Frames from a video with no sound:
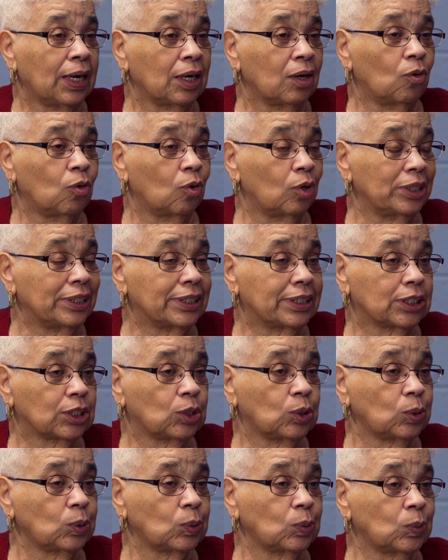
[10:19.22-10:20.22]
going to
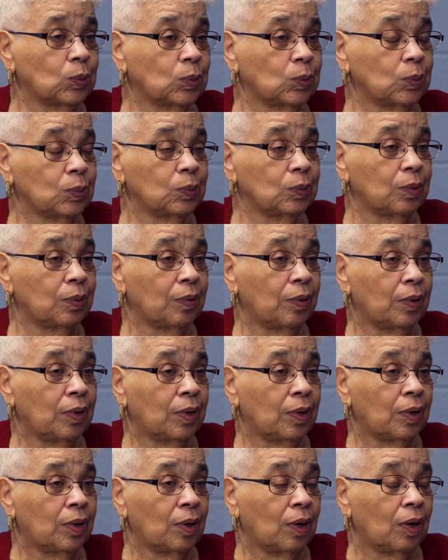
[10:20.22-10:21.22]
school,
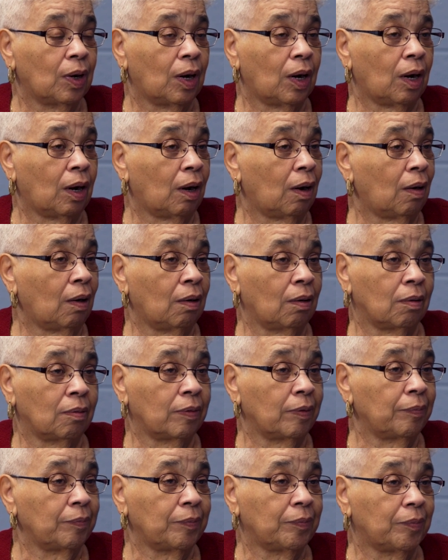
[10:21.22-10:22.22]

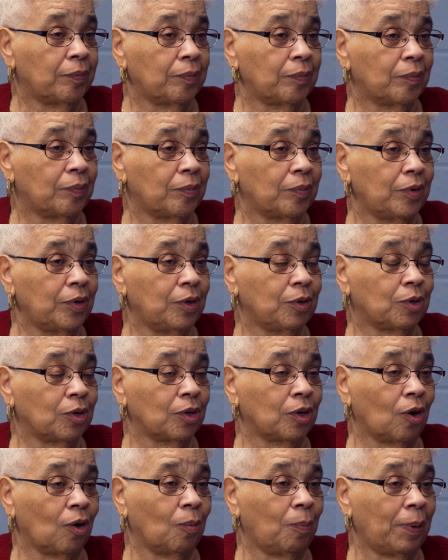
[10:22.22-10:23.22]
uh, you
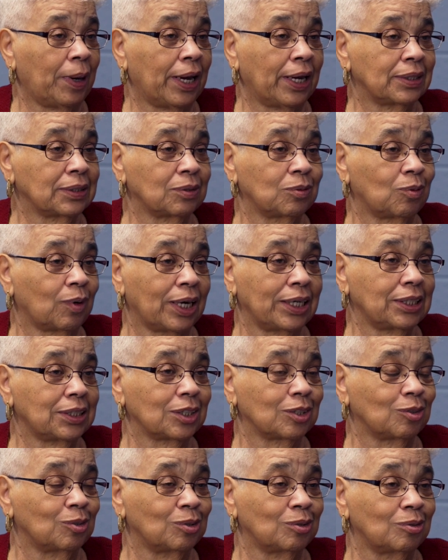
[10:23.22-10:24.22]
could go past the white
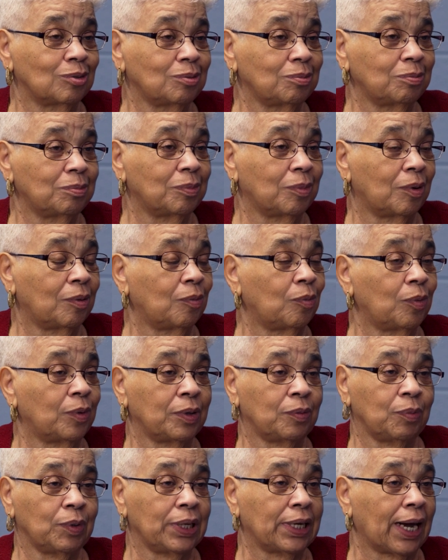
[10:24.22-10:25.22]
school, but
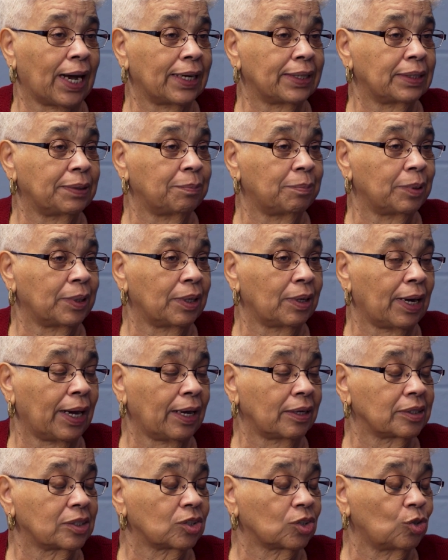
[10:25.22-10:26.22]
when we got the
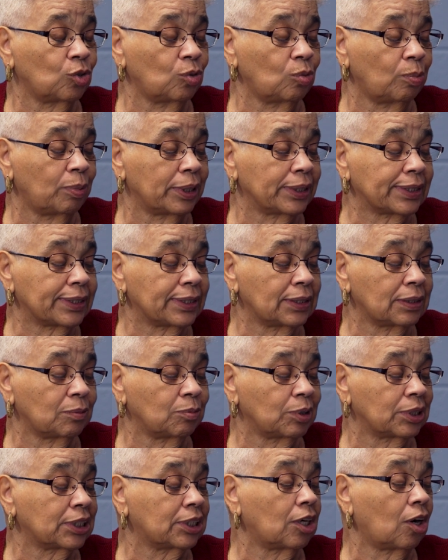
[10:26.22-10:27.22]
our school buses
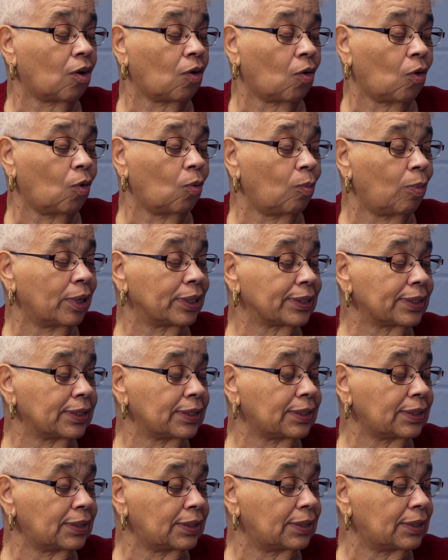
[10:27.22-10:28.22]
was the old
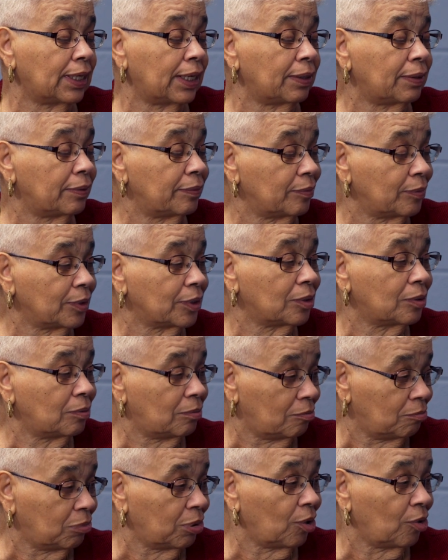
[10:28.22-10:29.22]
buses that was
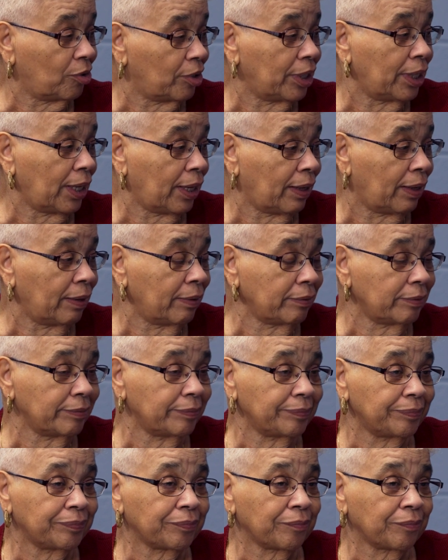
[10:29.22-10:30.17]
broken down.